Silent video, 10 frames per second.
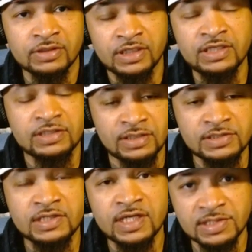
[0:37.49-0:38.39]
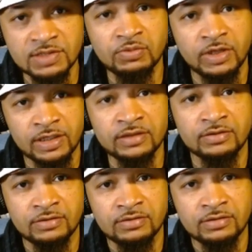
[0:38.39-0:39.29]
He's he's decent with it.
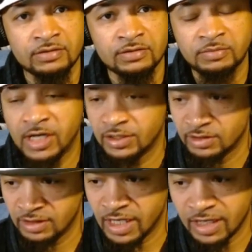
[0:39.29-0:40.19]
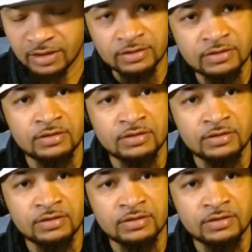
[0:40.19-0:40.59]
I'm not gonna lie.